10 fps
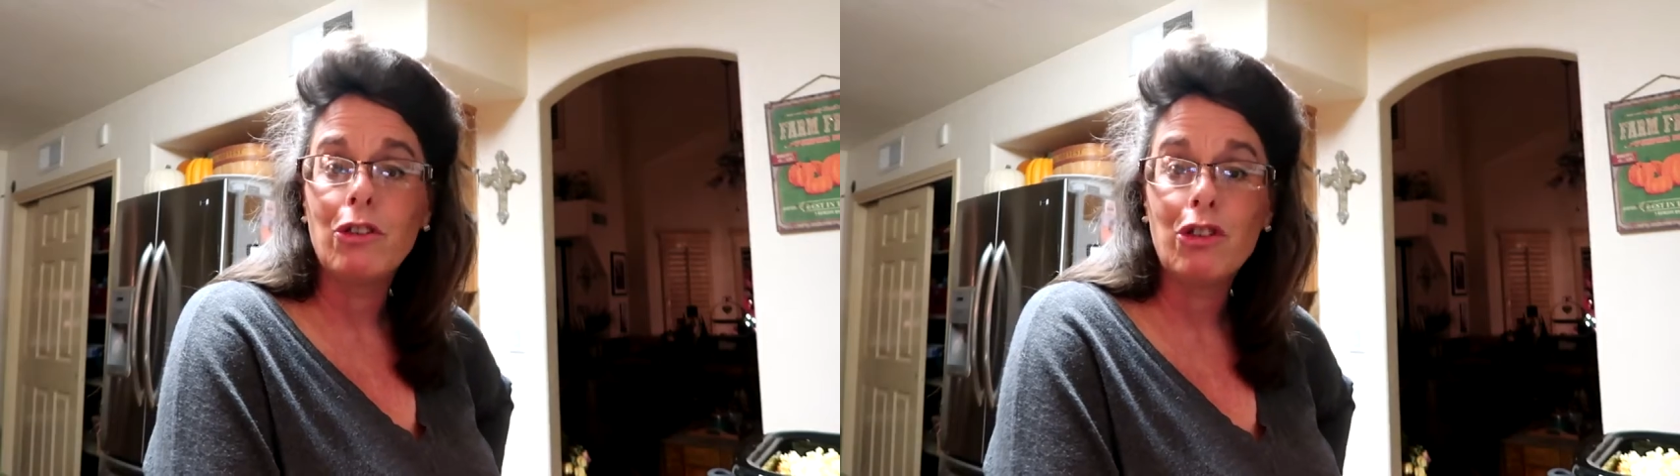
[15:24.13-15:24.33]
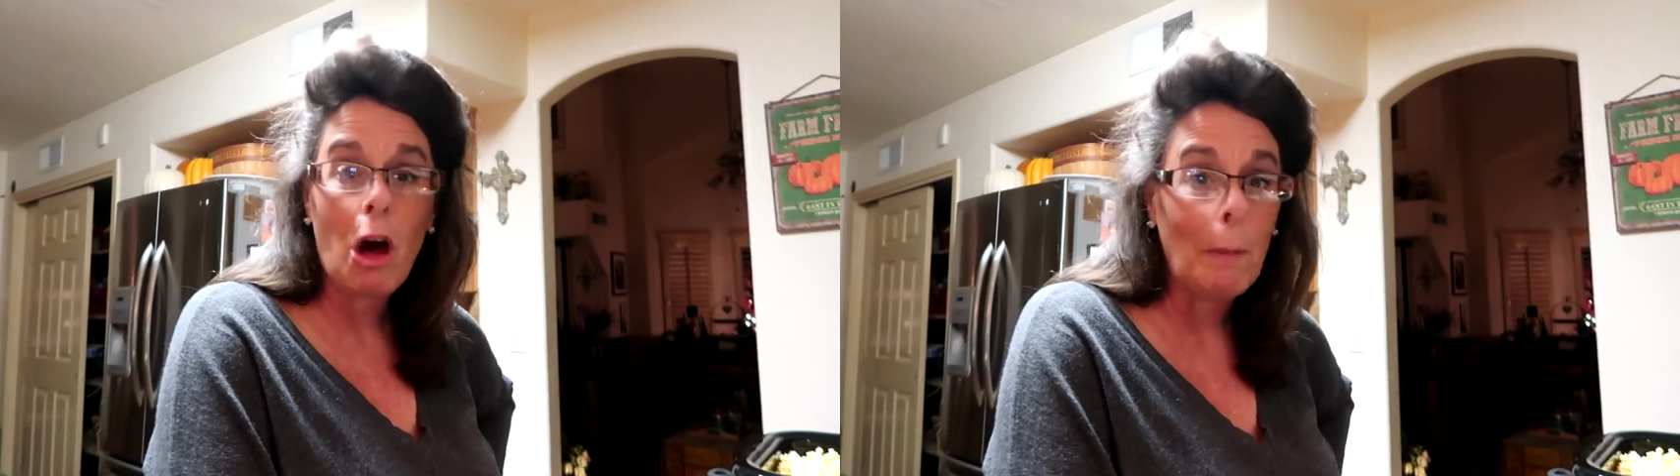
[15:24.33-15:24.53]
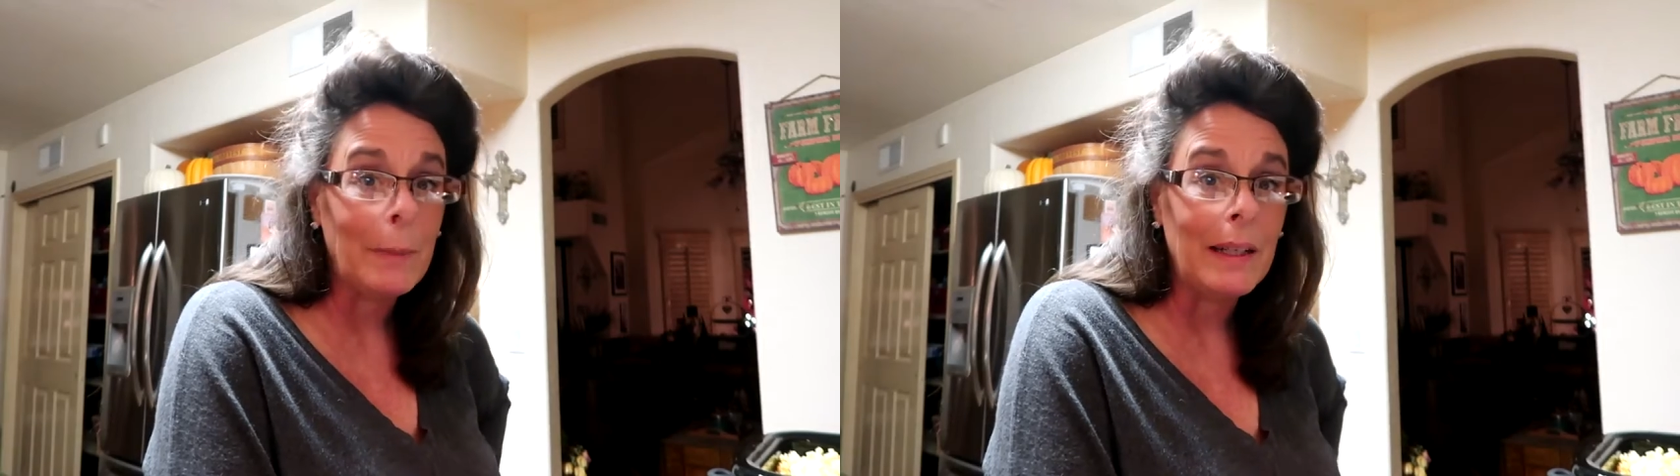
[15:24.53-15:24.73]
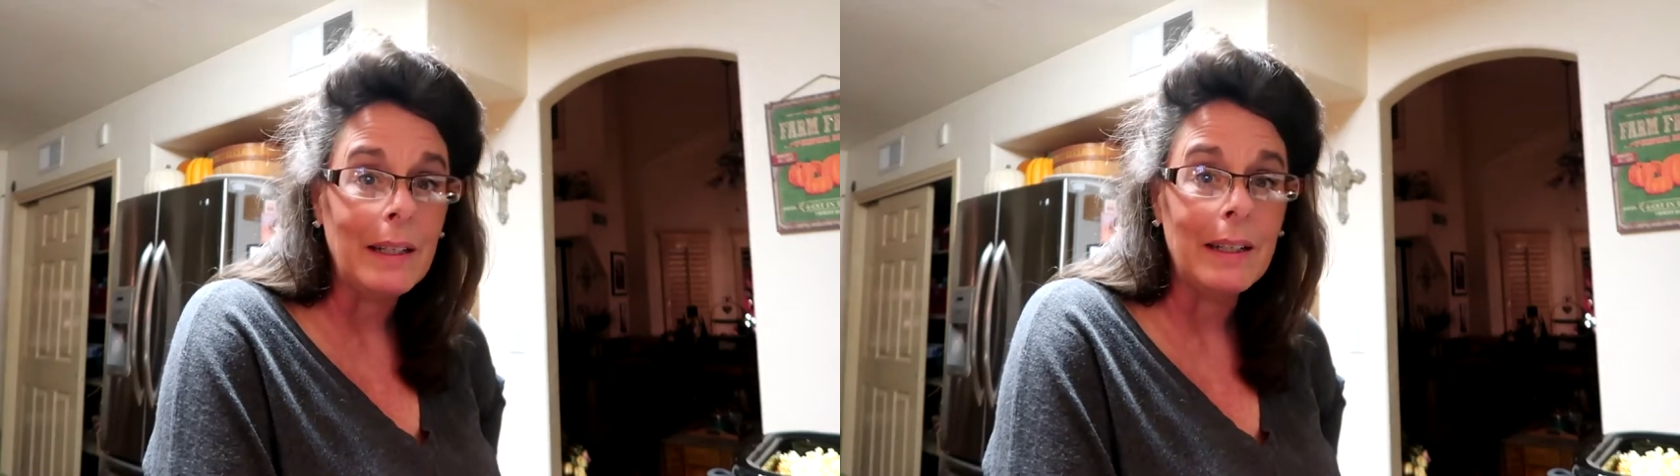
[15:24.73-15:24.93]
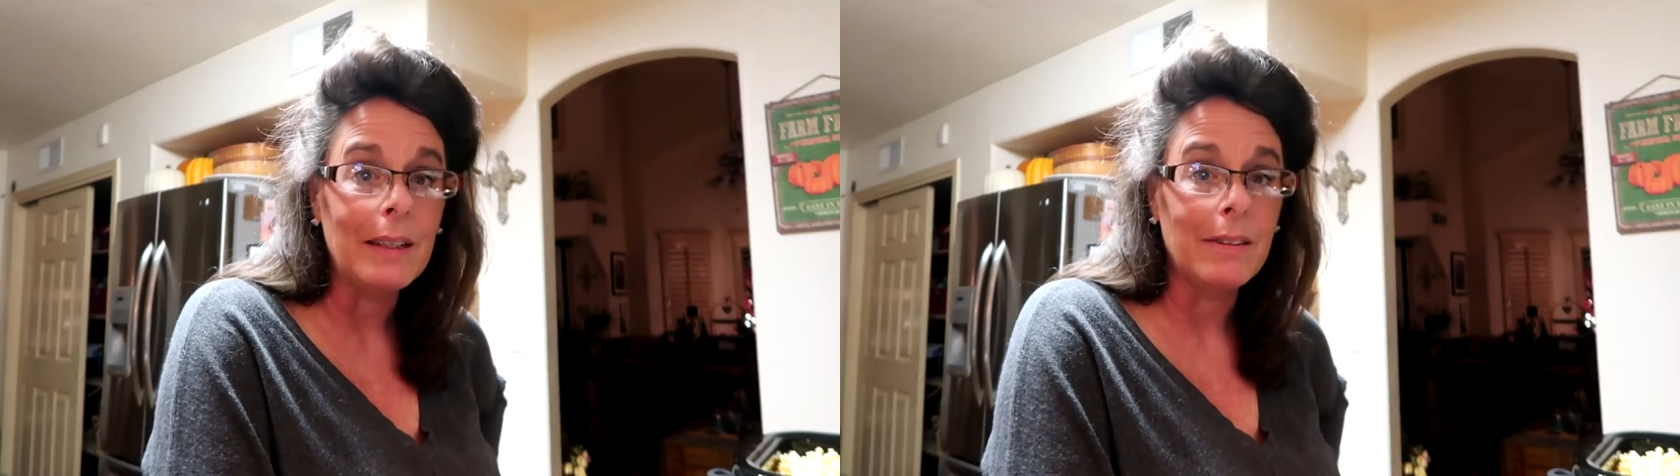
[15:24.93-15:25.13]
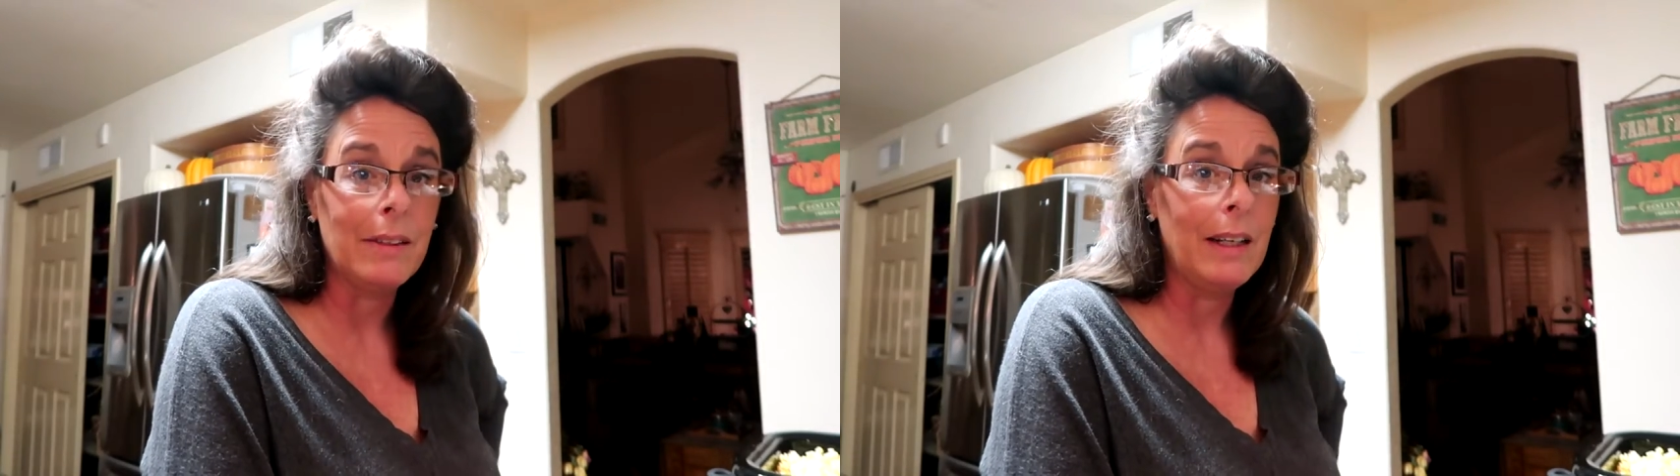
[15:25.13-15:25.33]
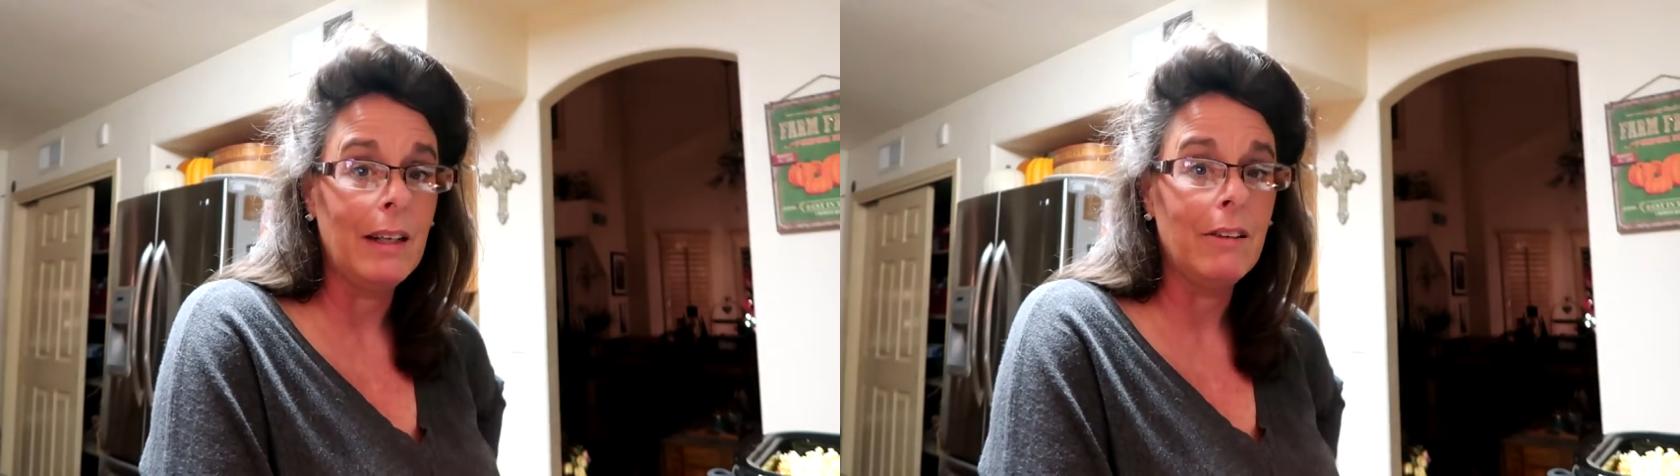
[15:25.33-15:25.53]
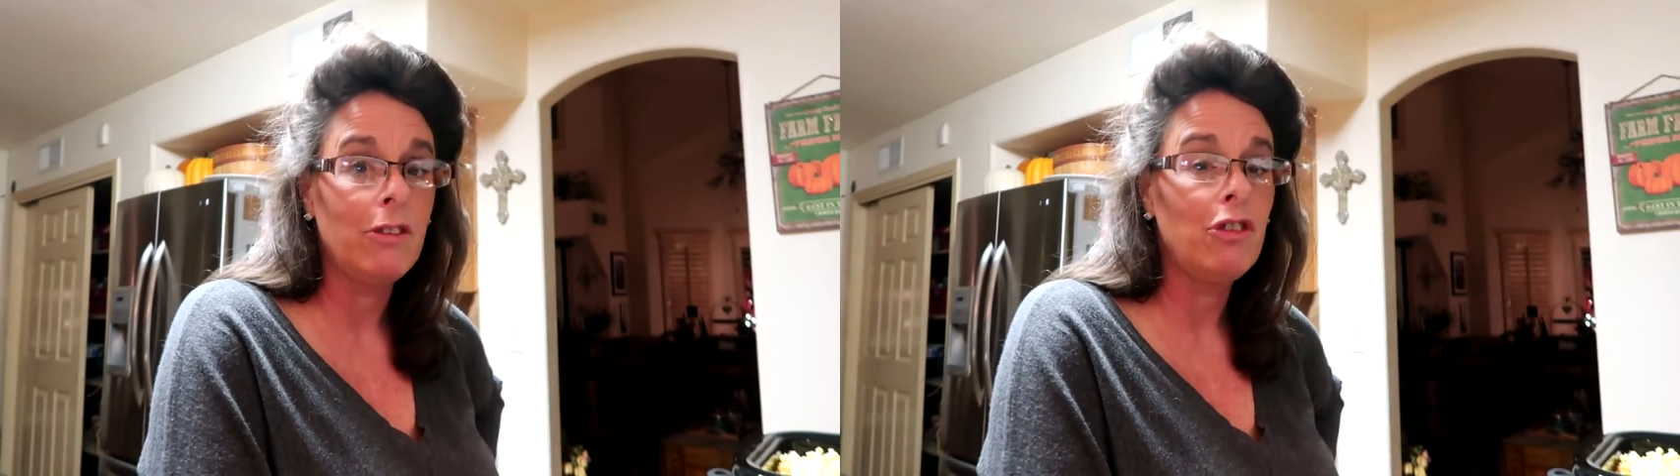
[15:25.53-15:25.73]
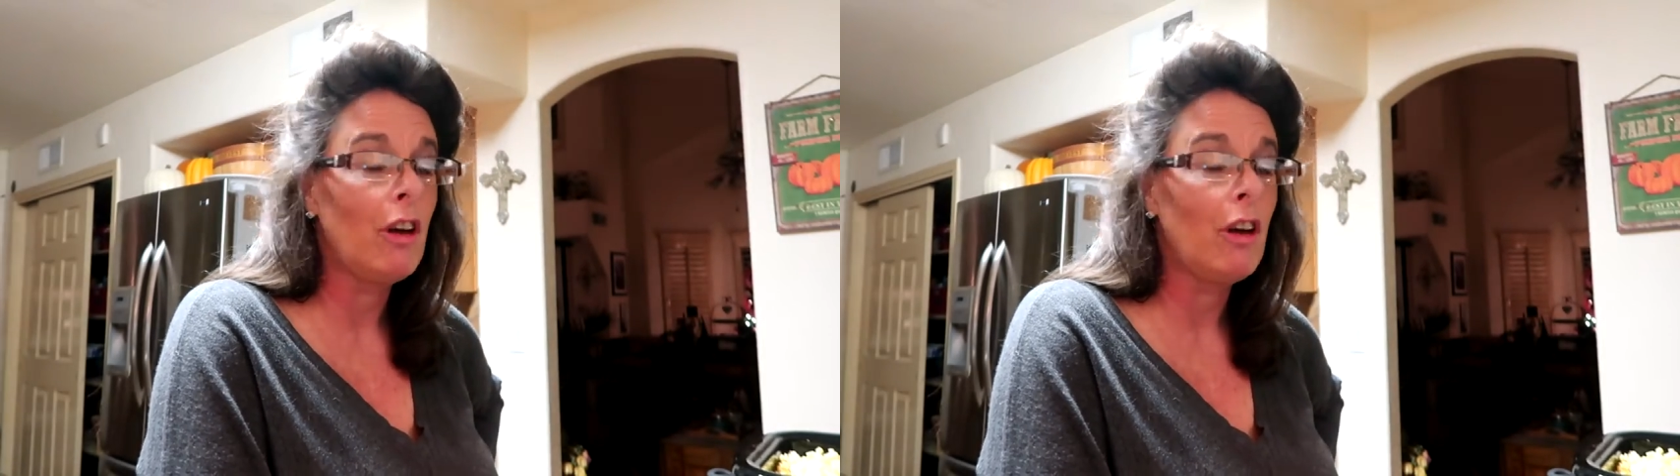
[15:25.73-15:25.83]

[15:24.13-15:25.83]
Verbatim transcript: shopping list is